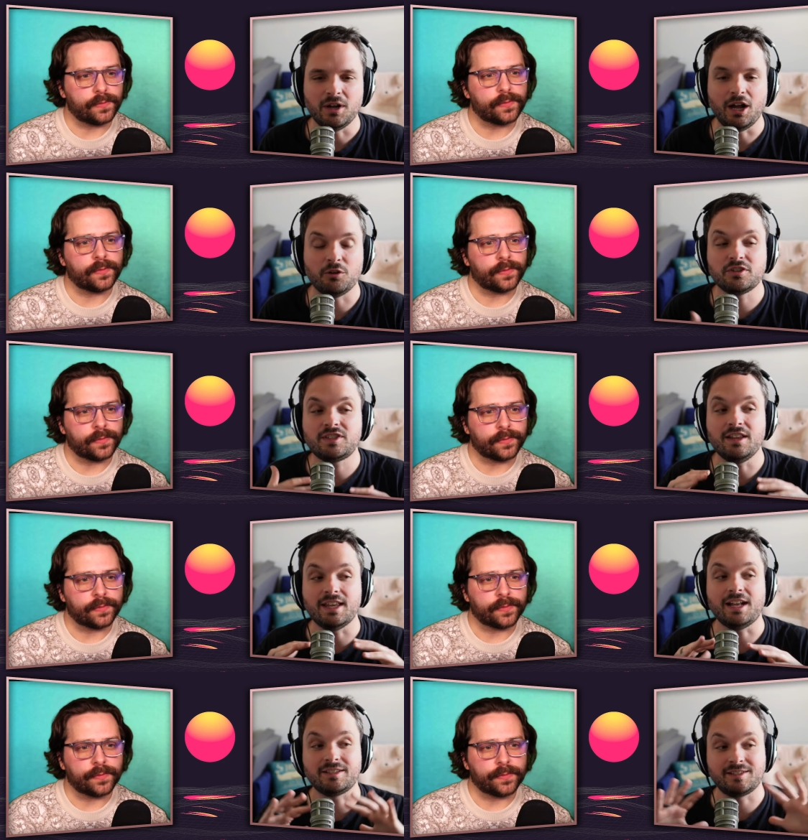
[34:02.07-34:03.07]
Speaker 1: I'll just say
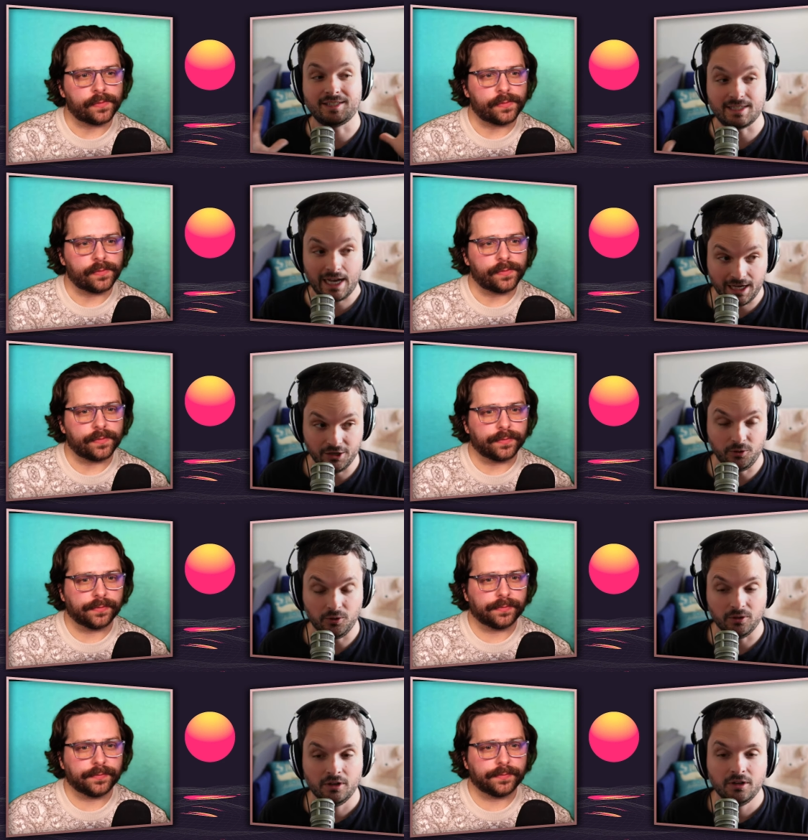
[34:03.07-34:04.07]
that
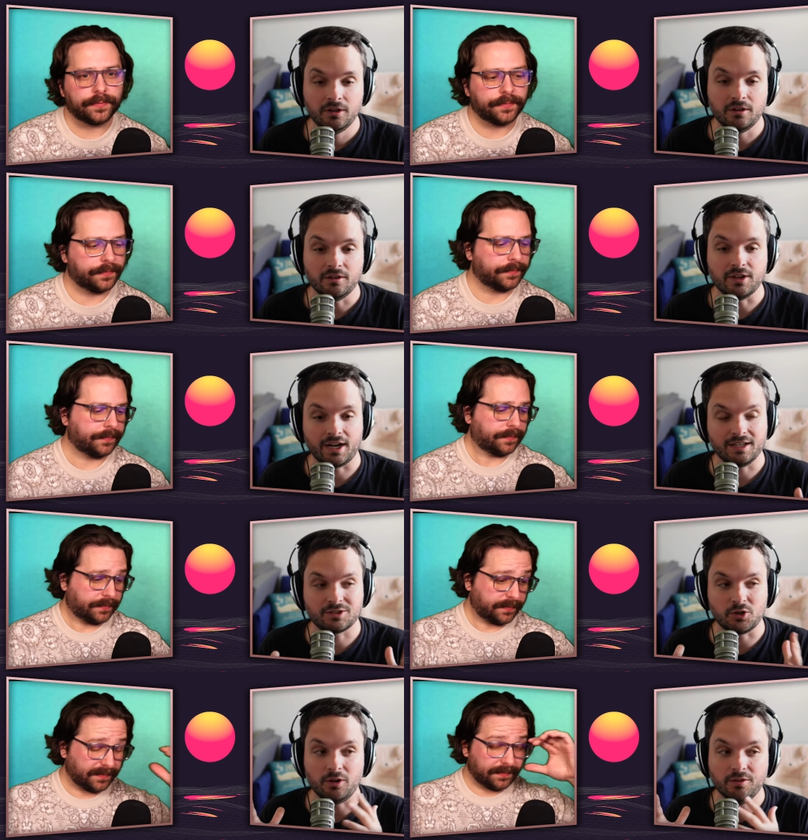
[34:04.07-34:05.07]
style that I
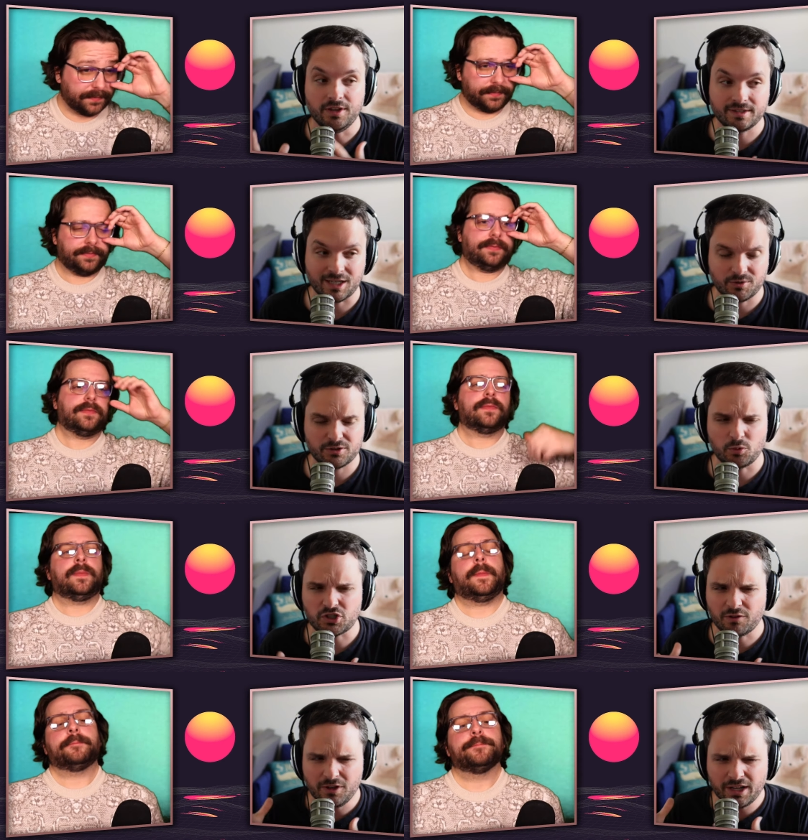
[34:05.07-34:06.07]
saw in this episode, which I
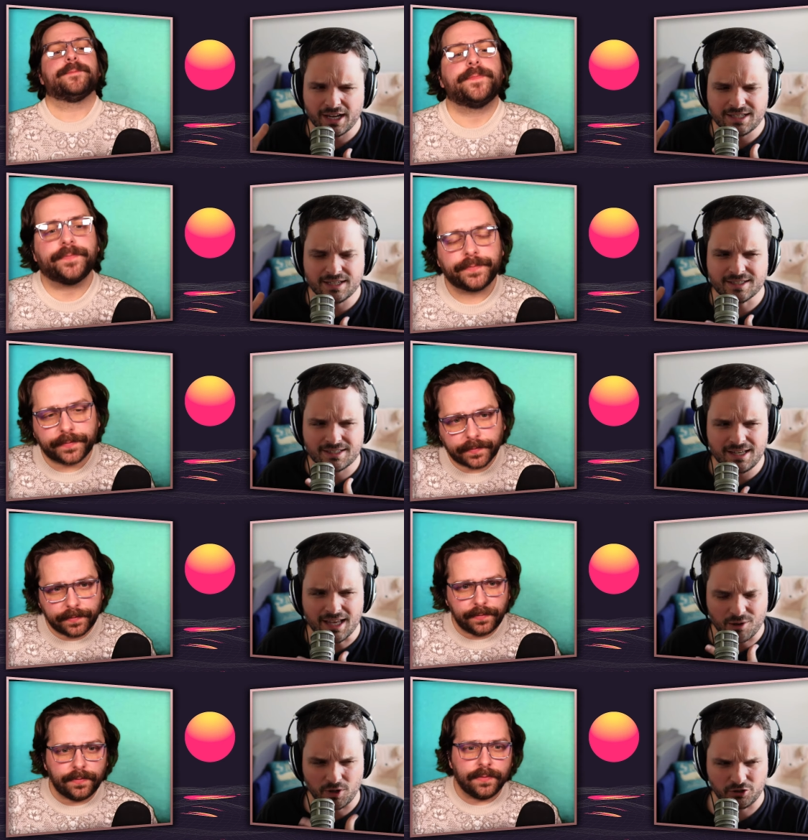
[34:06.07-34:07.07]
feel like I didn't see
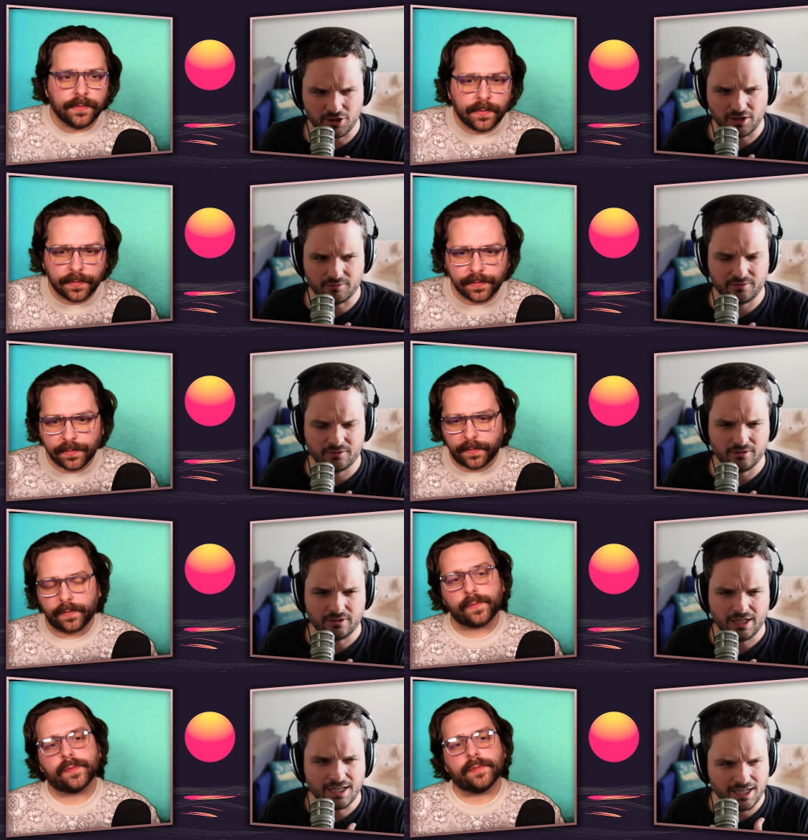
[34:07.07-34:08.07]
that much of
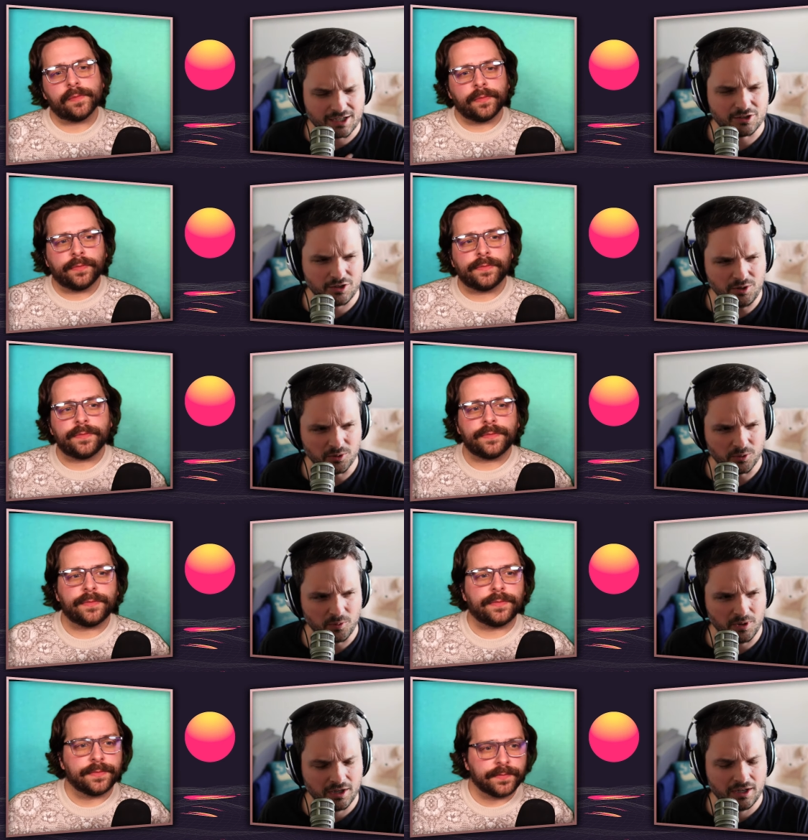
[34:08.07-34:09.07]
in
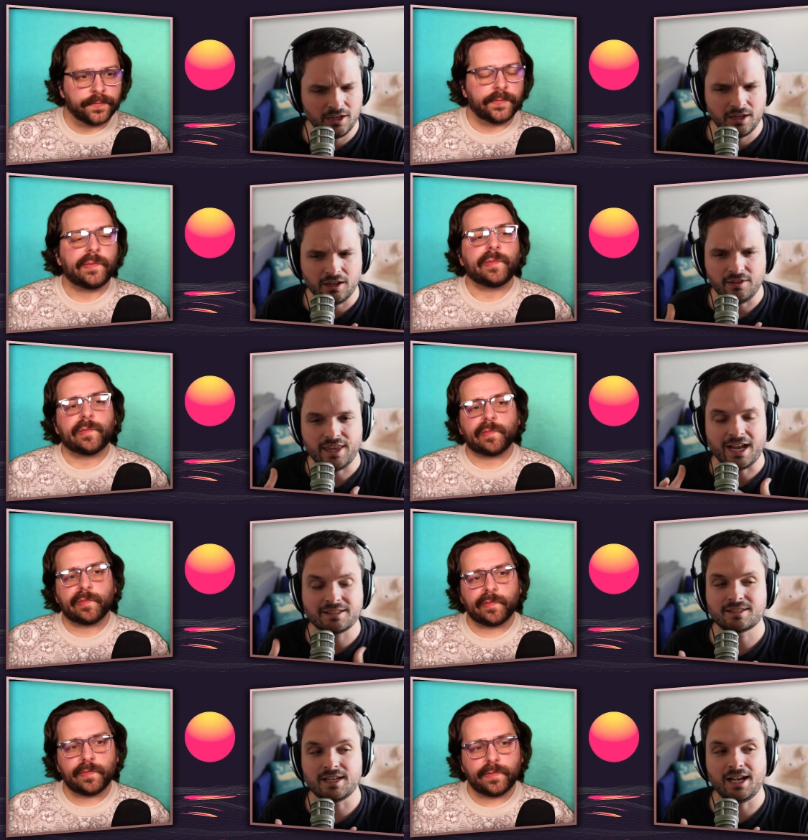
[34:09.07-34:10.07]
EXU, that
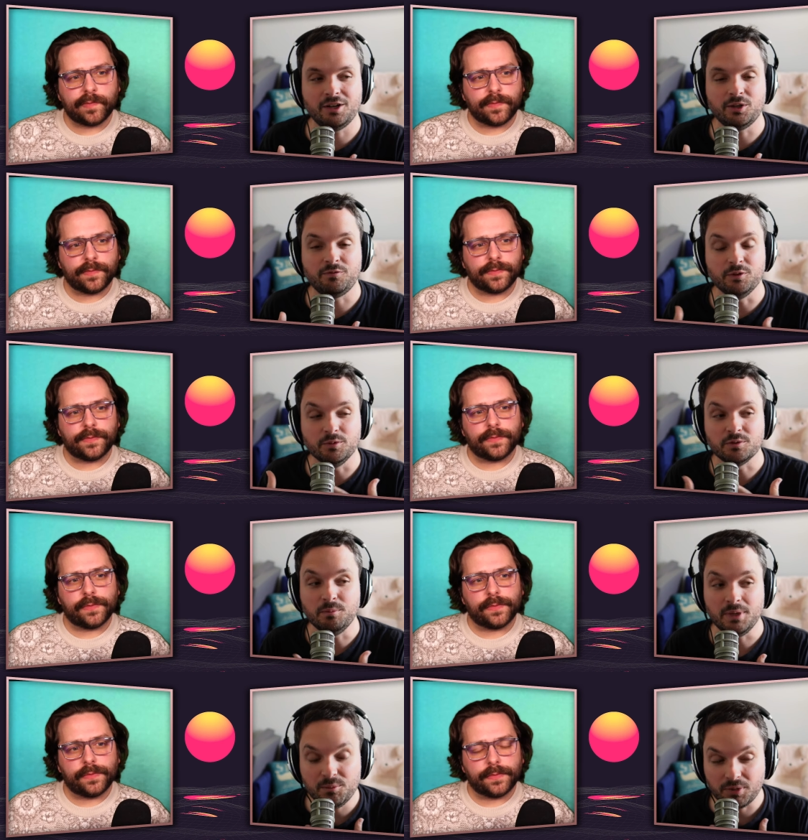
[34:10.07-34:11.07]
style, if it was
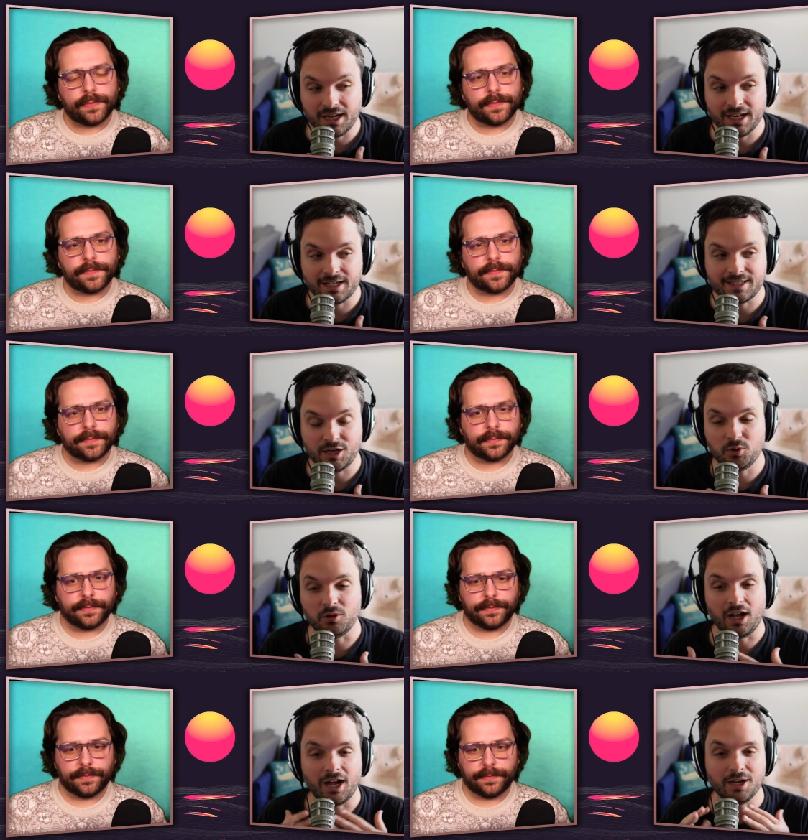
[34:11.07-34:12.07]
me playing at a table,
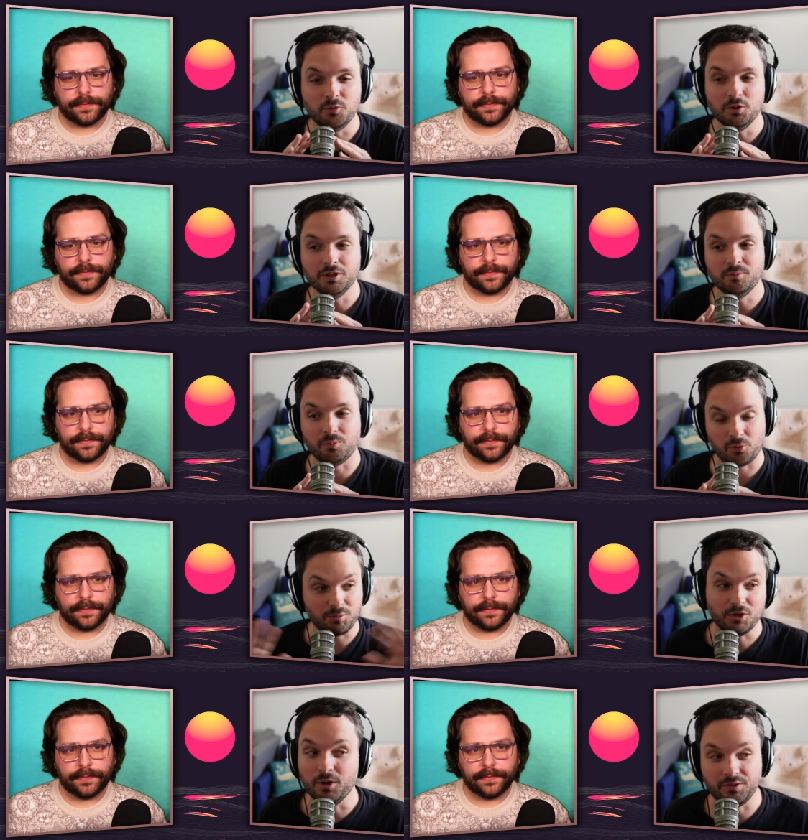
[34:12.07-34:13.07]
I would probably
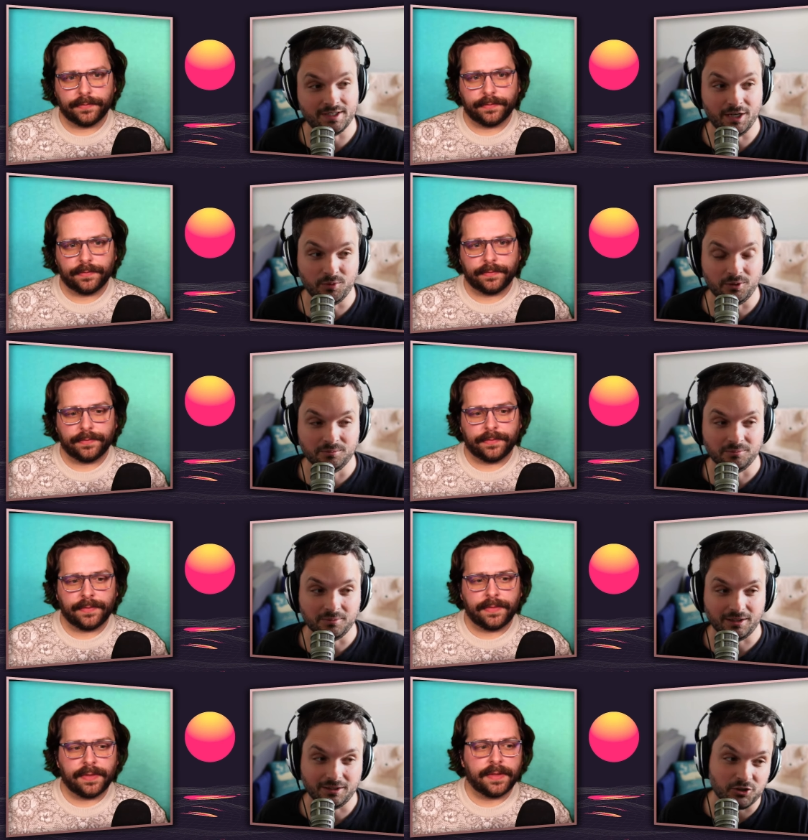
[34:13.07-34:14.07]
quit the table.
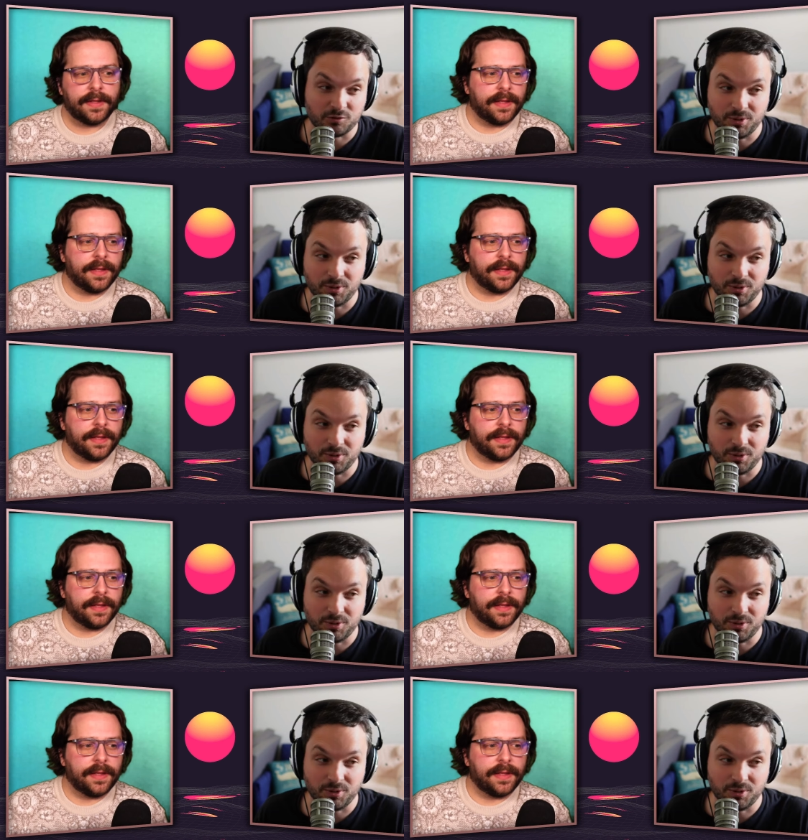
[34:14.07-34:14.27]
Uh, just being